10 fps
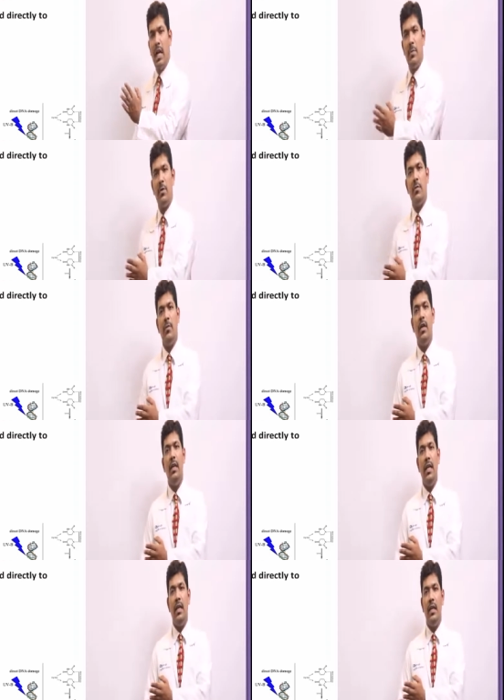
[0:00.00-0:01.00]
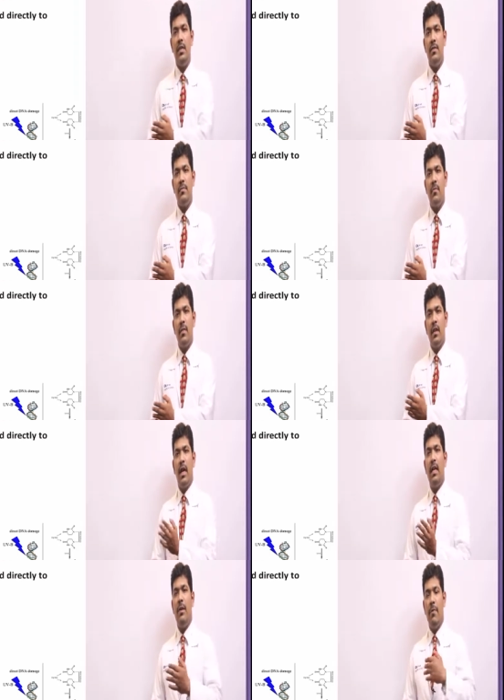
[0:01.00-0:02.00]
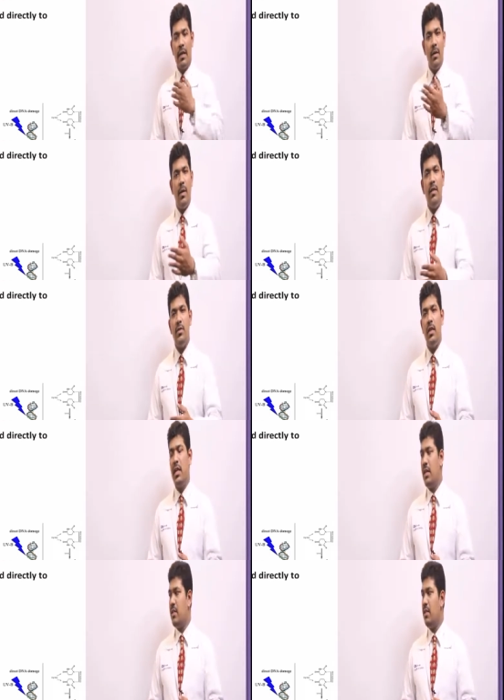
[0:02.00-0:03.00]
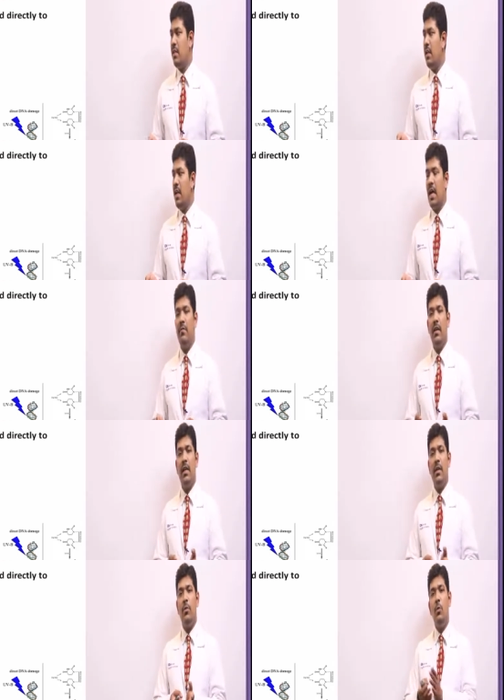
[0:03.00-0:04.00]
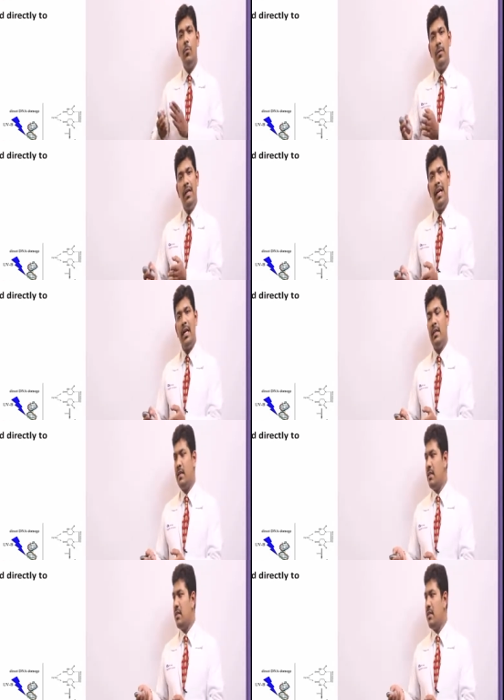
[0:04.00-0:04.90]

types of uh, DNAs are affected by this radiation and we get two free radicals